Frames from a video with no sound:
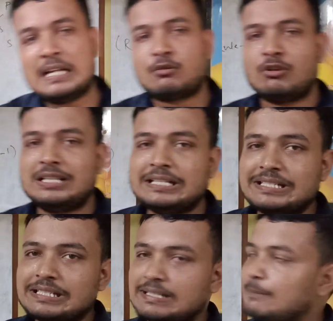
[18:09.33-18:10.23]

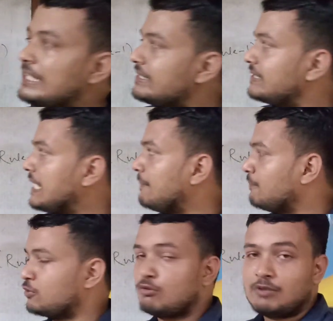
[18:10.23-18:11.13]
quality remains same
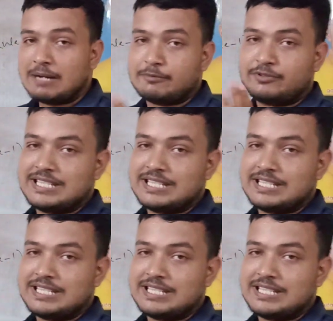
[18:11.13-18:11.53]
so we have to